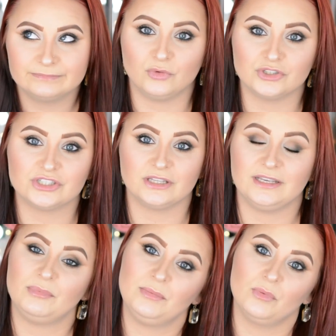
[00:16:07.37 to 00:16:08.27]

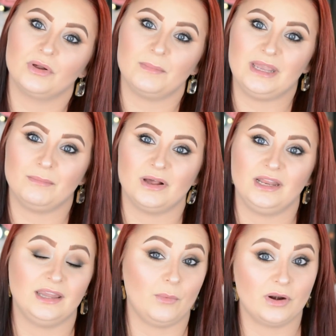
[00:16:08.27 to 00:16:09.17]
fortunately people want to make
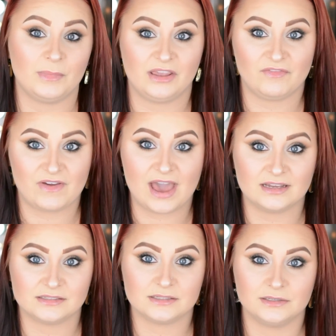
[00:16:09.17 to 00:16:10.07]
money and they want to make it
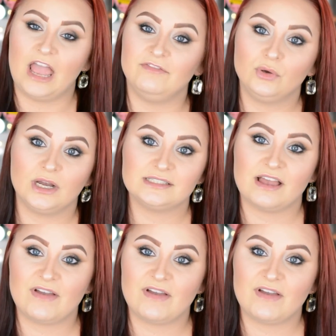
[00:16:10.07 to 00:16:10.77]
fast. If you guys have